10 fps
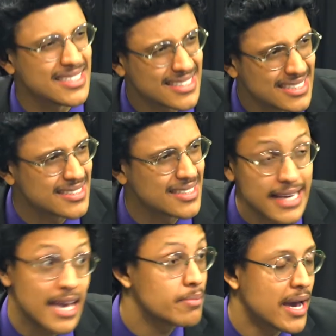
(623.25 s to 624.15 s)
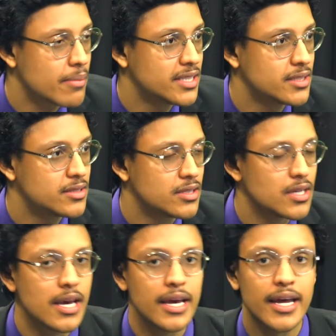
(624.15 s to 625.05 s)
senses, gain back my
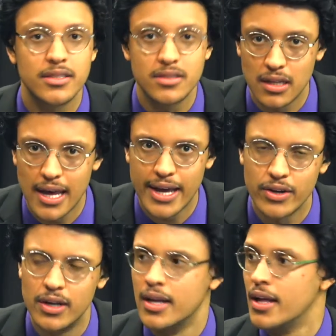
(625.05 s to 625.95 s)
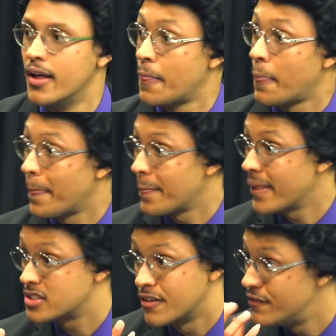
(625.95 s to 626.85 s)
senses? It's the latter.
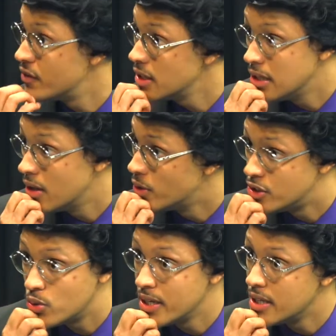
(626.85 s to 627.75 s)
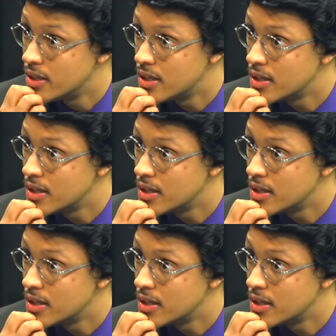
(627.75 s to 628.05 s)
That's a fully loaded tweet.